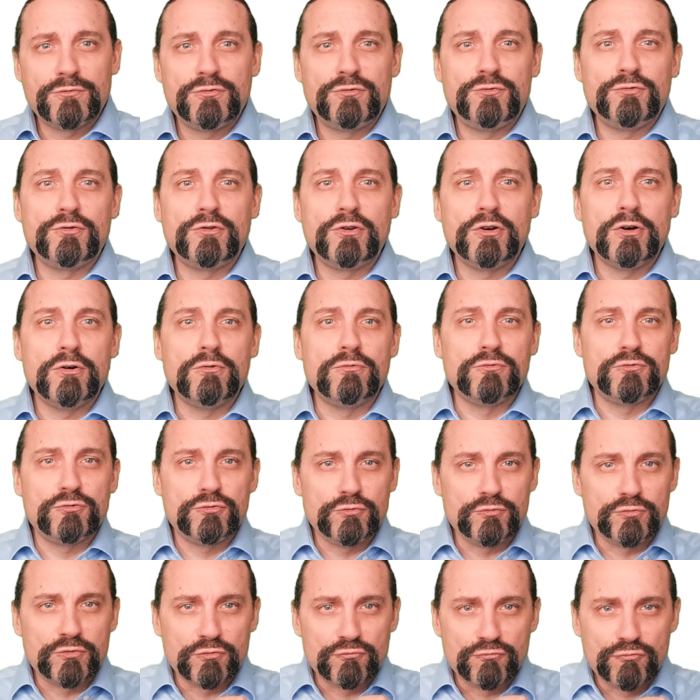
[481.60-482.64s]
to go
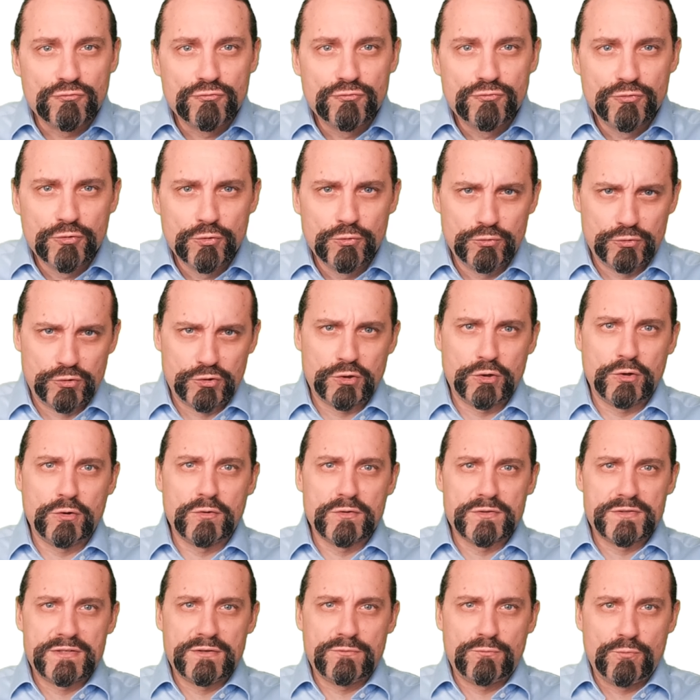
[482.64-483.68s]
to the root
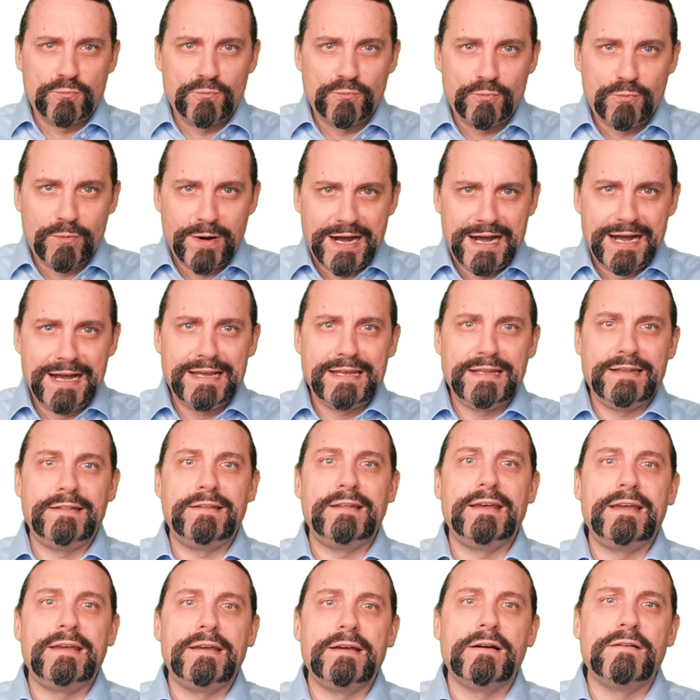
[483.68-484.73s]
cause why
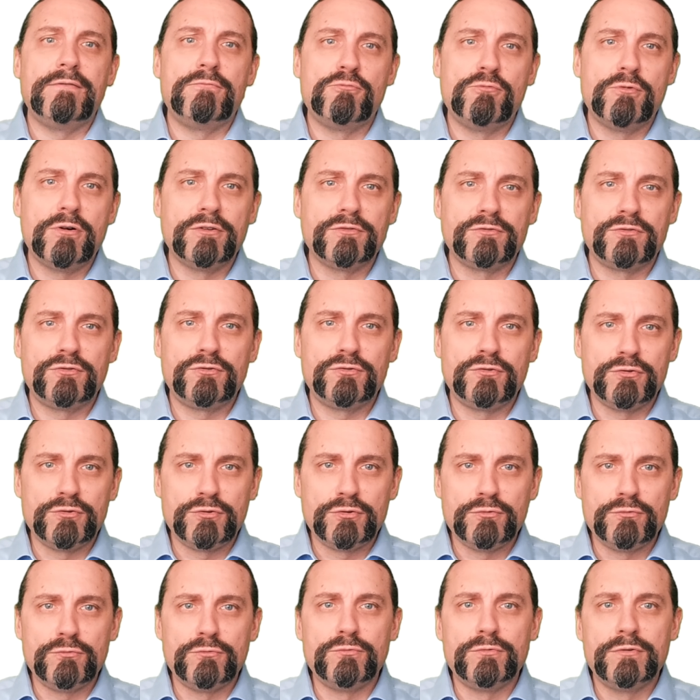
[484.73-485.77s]
they want to
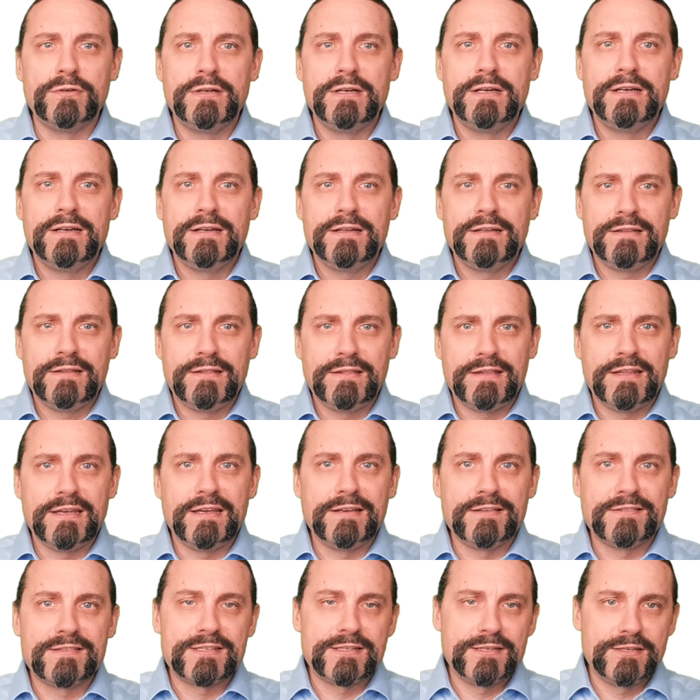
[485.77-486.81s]
do
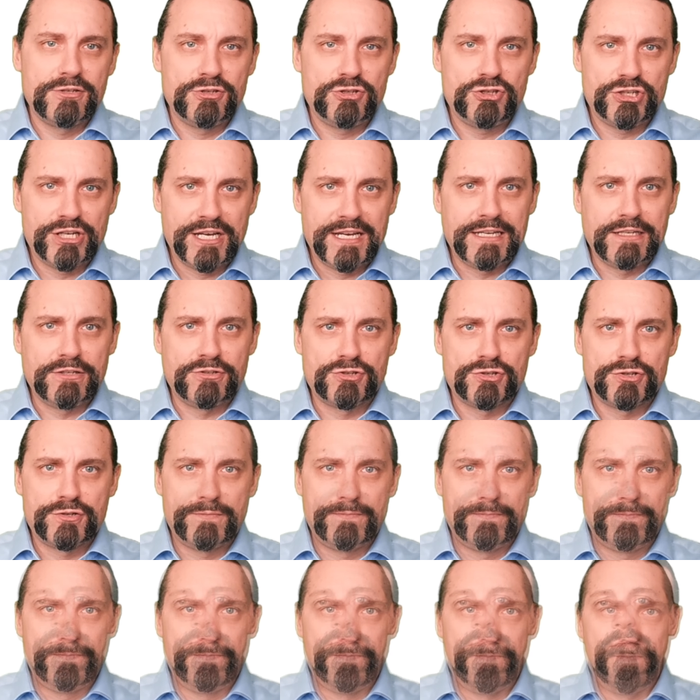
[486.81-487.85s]
this change.
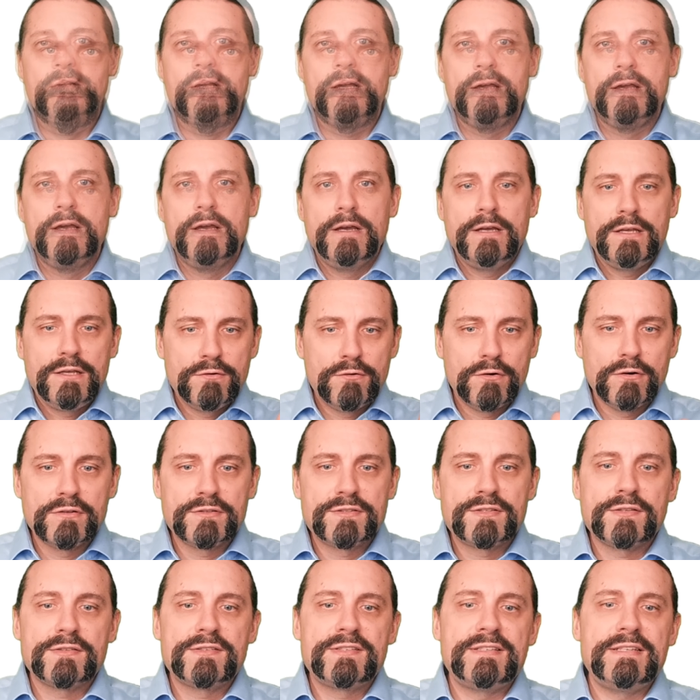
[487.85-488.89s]
You
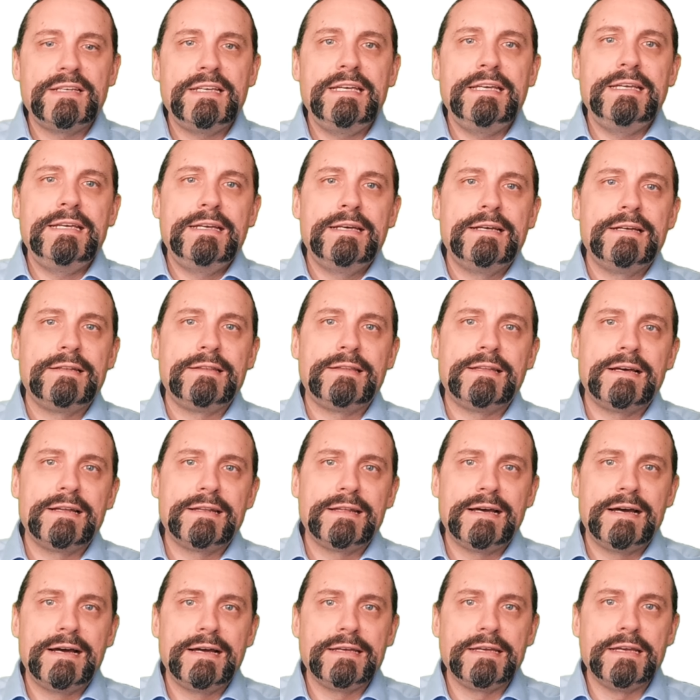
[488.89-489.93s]
also see that
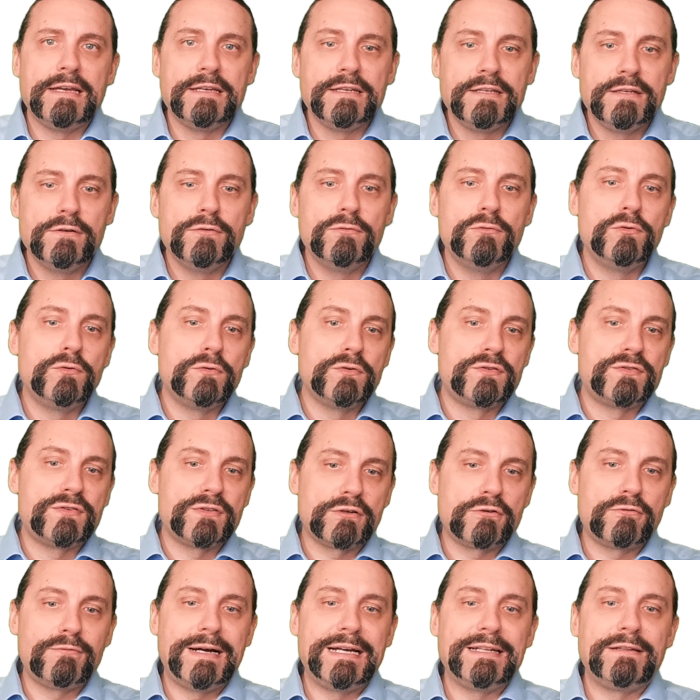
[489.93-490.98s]
I use
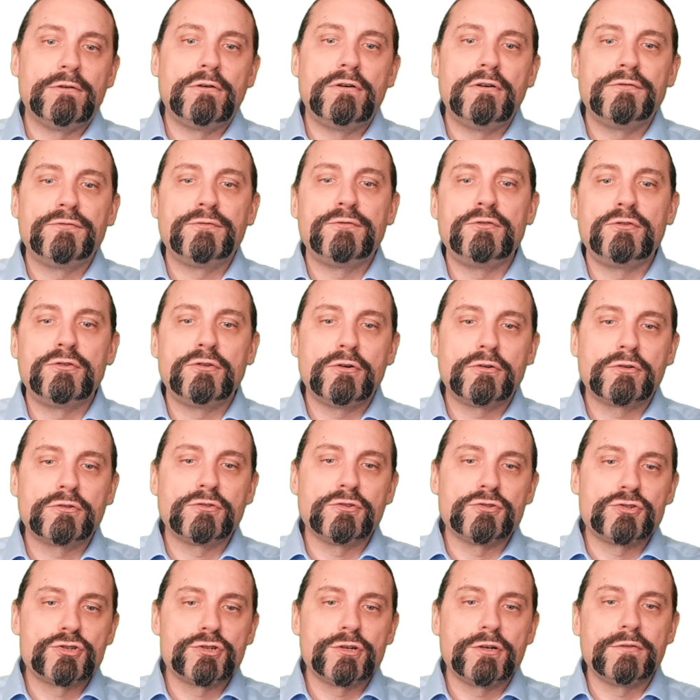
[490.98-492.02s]
quite often
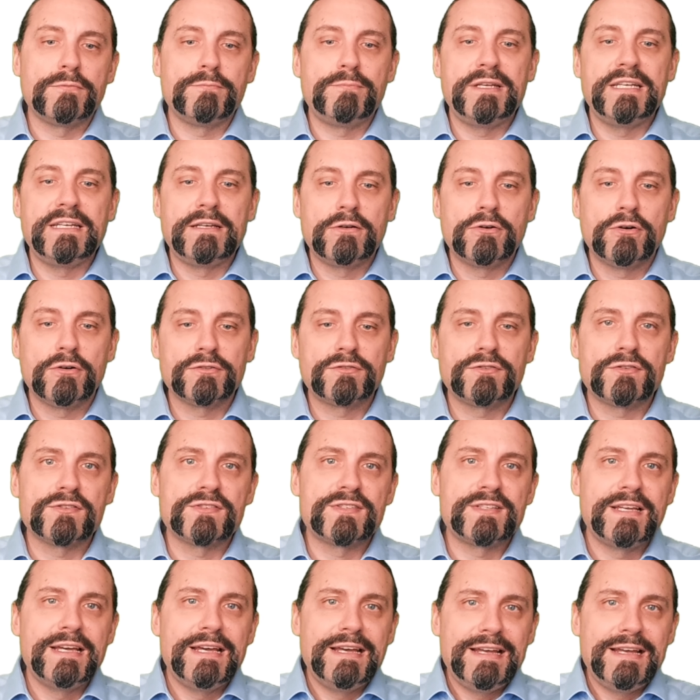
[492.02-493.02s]
Dr. John P. Cotter's